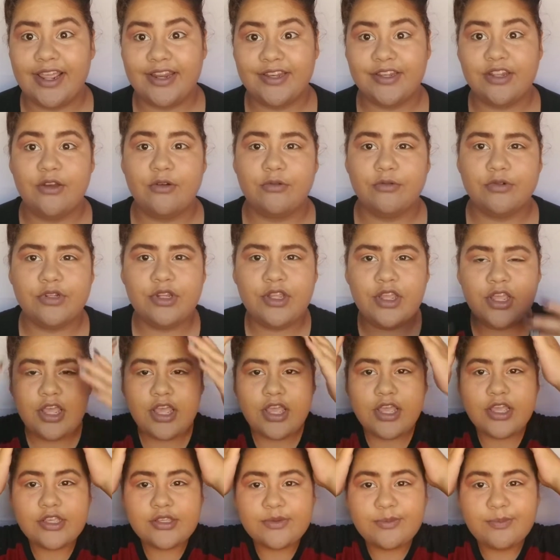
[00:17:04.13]
I don't.
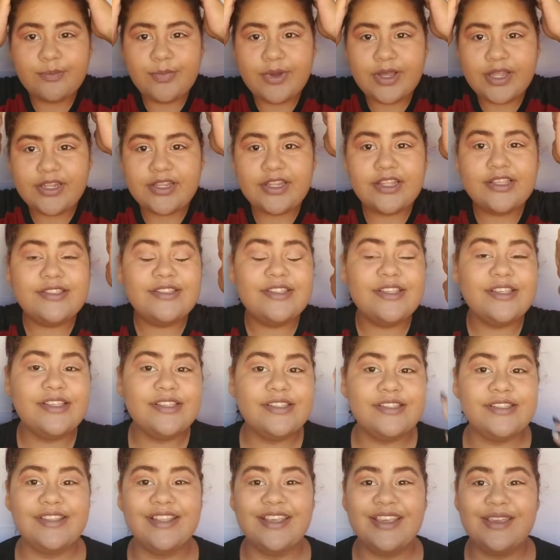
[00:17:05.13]
But this
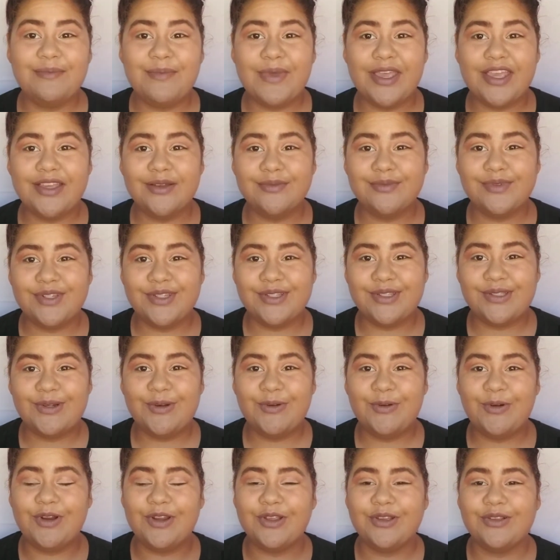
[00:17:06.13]
is the makeup
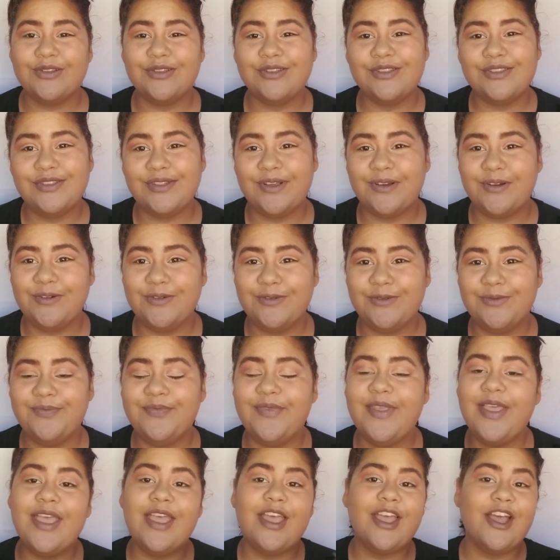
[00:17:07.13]
tutorial, so
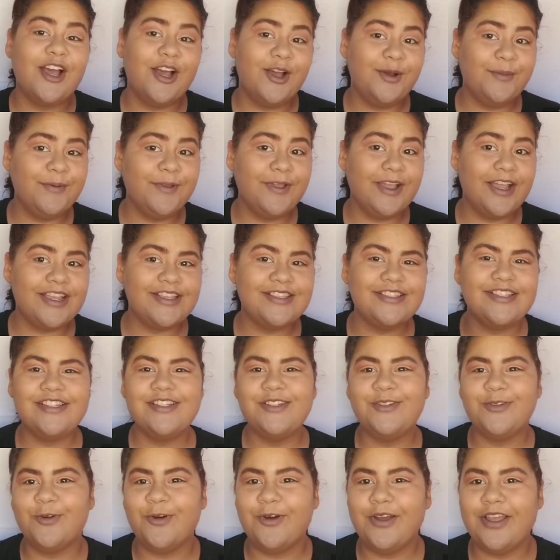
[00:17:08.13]
hope you guys
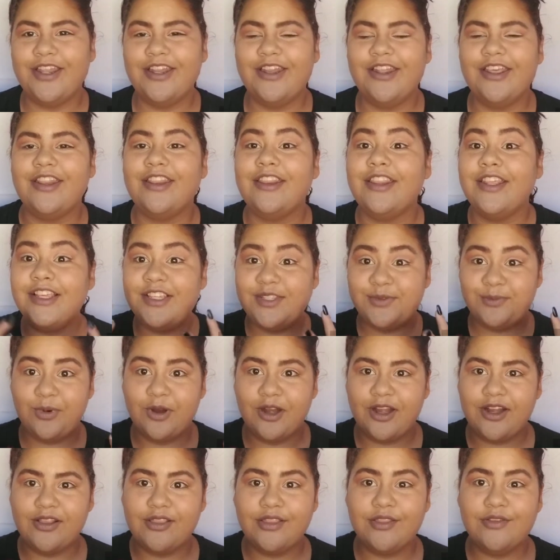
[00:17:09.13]
enjoyed this
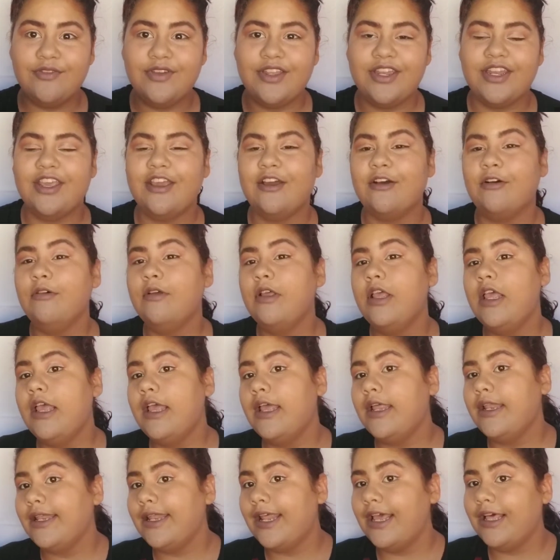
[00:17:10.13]
part of the video.
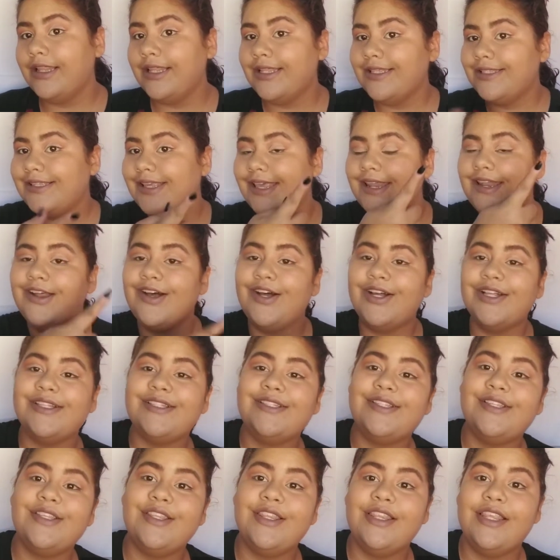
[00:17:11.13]
Now let's get on
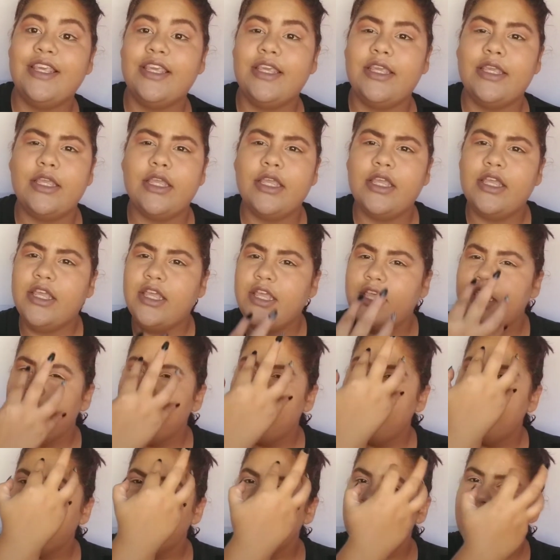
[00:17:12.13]
to
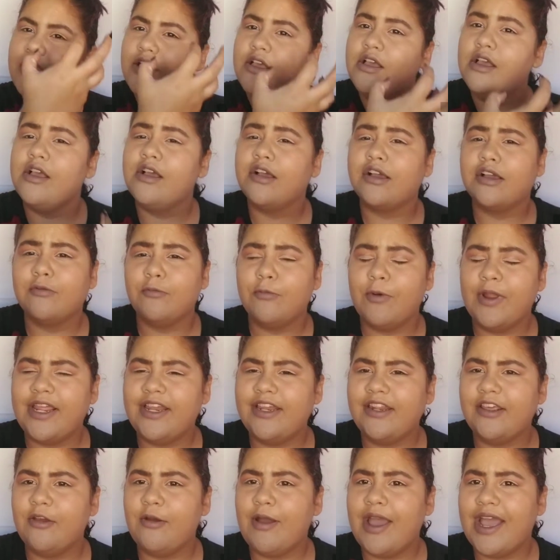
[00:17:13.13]
the
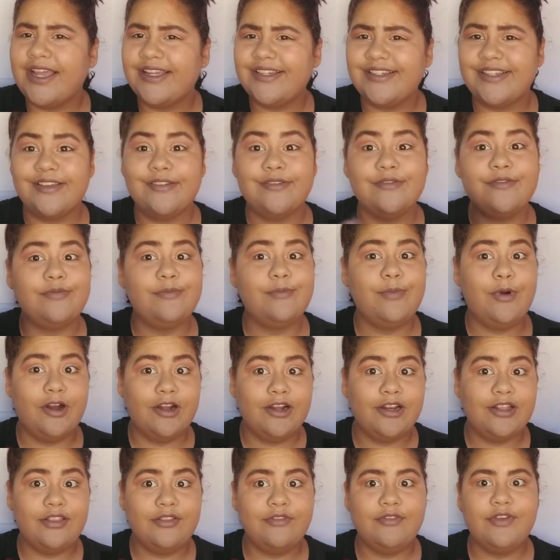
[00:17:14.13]
radioactive
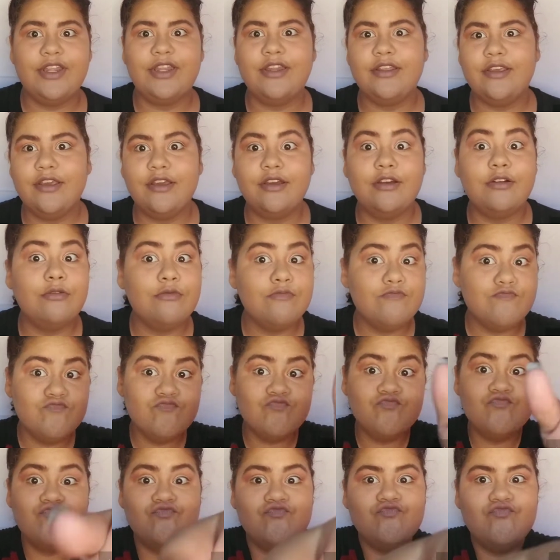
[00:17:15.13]
part of the
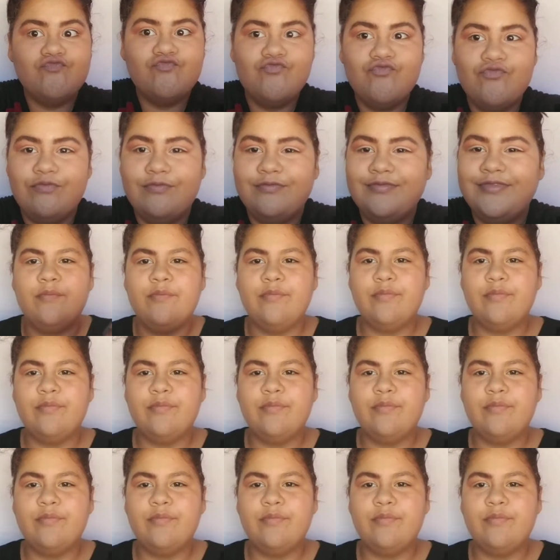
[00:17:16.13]
video.